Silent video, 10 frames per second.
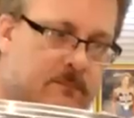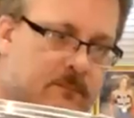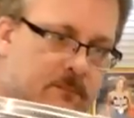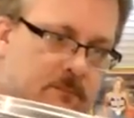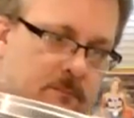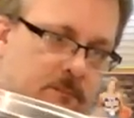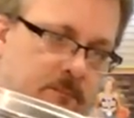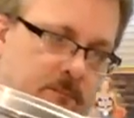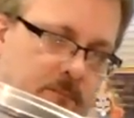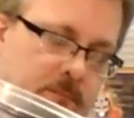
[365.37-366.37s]

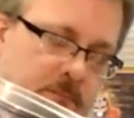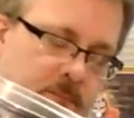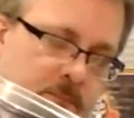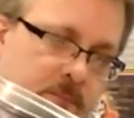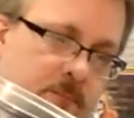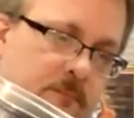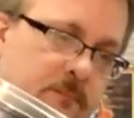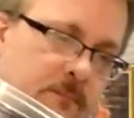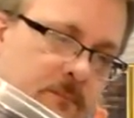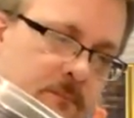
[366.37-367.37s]

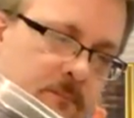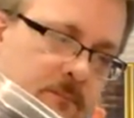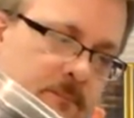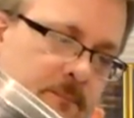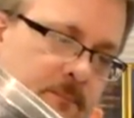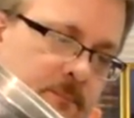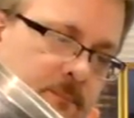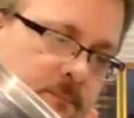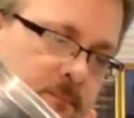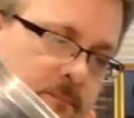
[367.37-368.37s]

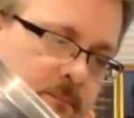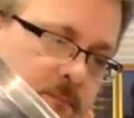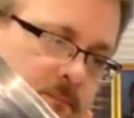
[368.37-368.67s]
Nothing is said.